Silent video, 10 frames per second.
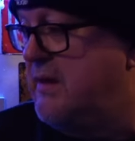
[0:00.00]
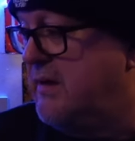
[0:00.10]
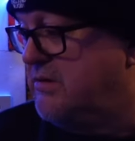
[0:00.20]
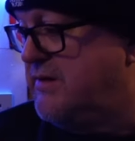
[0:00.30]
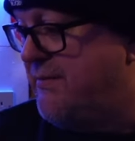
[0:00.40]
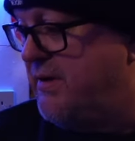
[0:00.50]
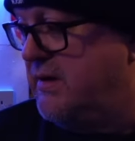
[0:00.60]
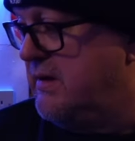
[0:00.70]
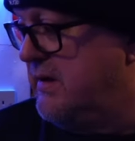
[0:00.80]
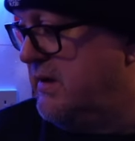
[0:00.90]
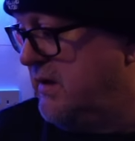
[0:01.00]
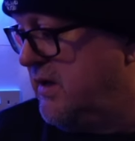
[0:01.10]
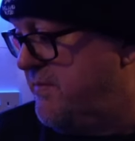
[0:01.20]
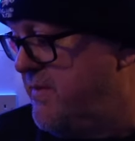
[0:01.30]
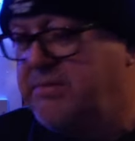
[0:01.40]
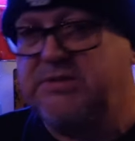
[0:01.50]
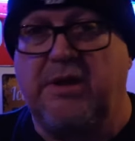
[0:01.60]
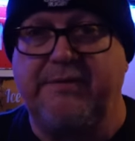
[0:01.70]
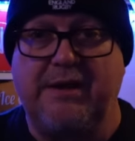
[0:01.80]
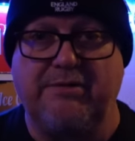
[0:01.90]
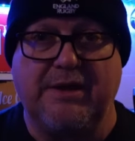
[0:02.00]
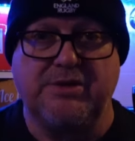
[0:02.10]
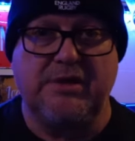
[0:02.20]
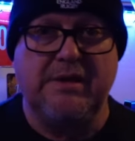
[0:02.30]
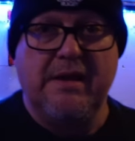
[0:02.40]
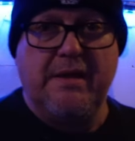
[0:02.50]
Looks lovely. Um, I'm starving hungry actually.